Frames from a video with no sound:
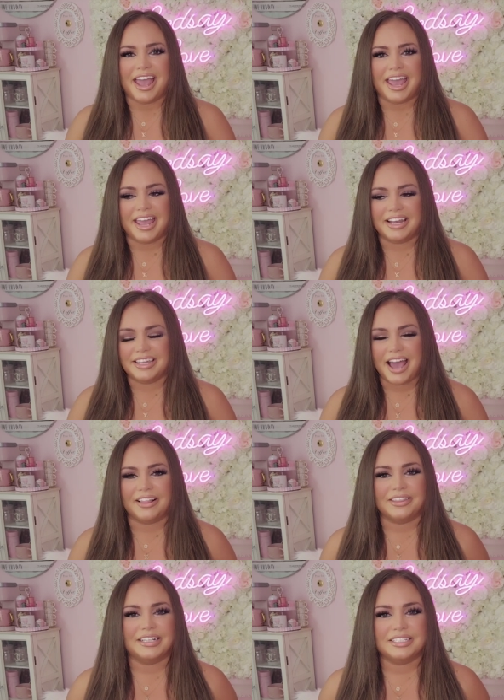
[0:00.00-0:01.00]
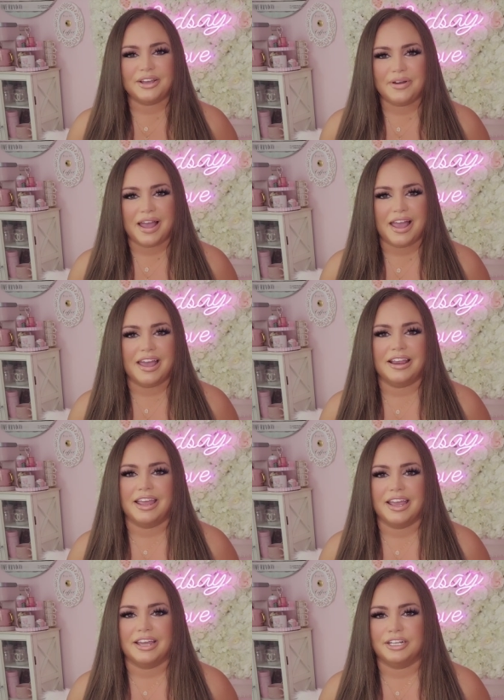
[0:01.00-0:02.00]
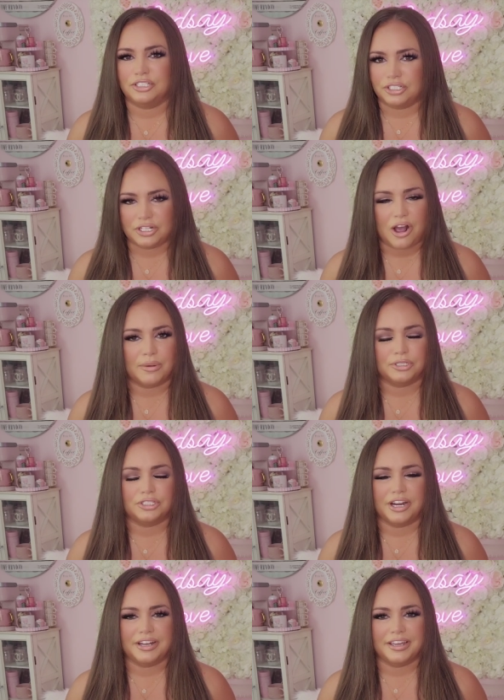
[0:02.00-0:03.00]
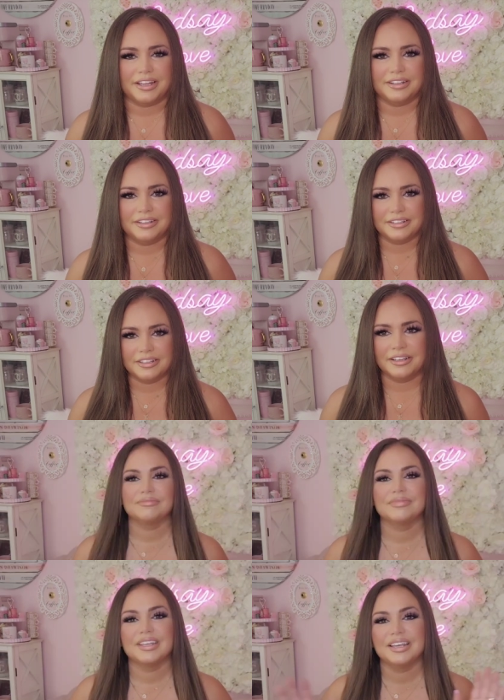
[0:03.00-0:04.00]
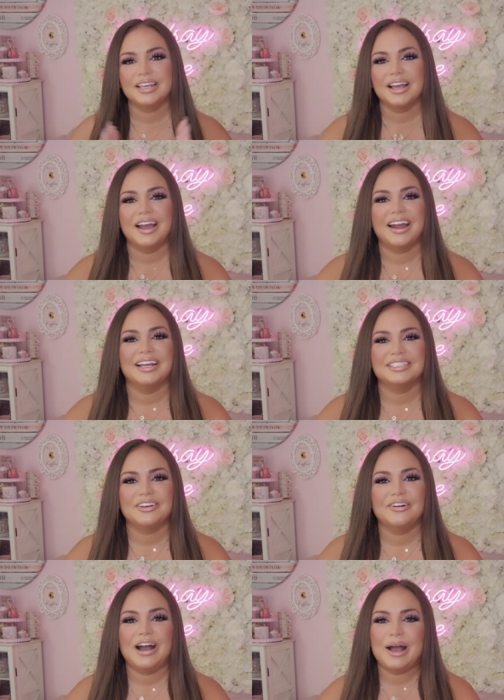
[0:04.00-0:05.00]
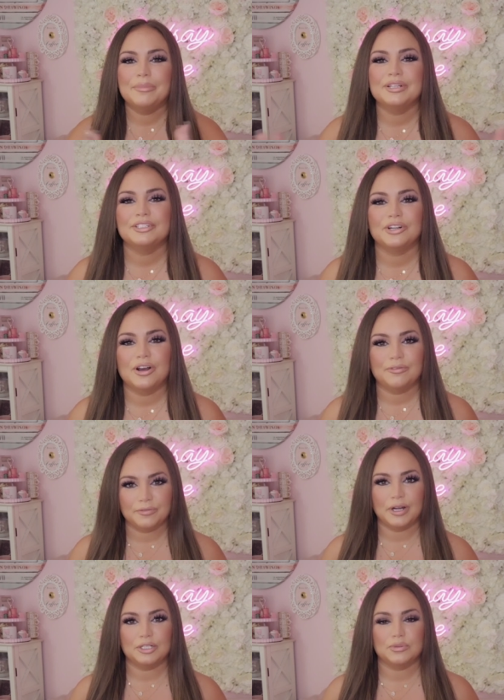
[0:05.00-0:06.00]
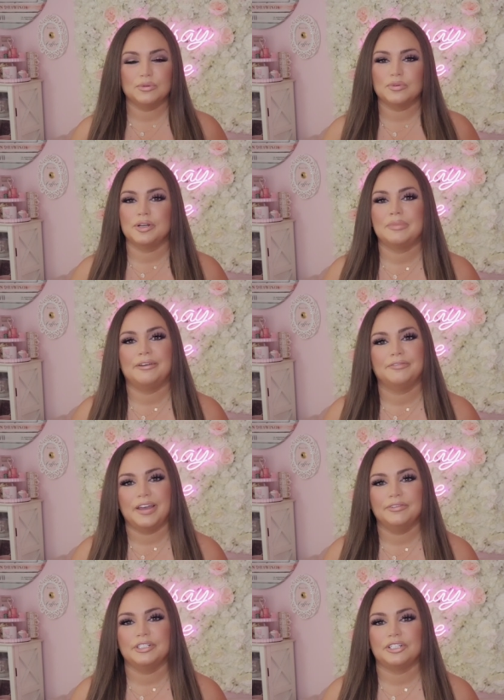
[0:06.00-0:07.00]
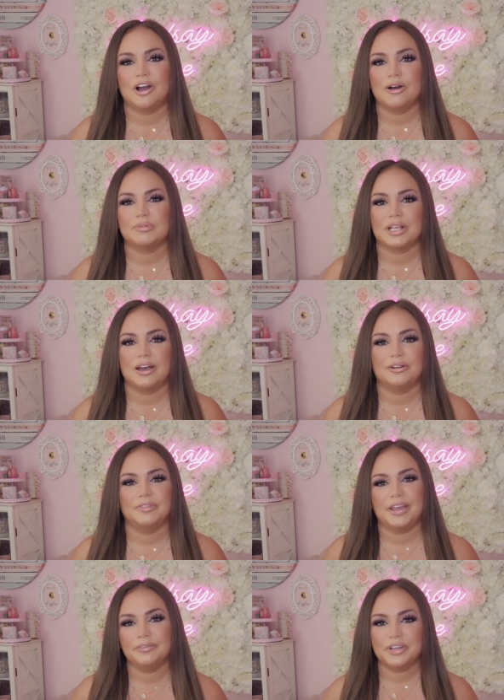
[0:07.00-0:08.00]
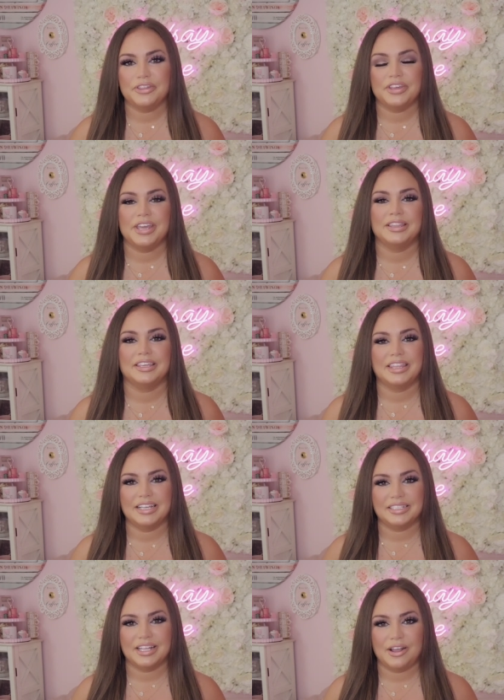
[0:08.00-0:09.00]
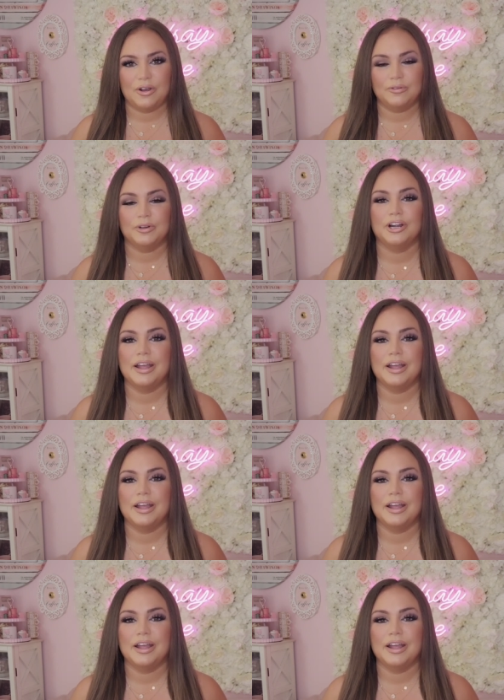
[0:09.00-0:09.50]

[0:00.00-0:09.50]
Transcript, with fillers: And yeah, let's go ahead and just hop straight in. All right, so I'm gonna start off first with one of my favorite tops out of everything that they sent over.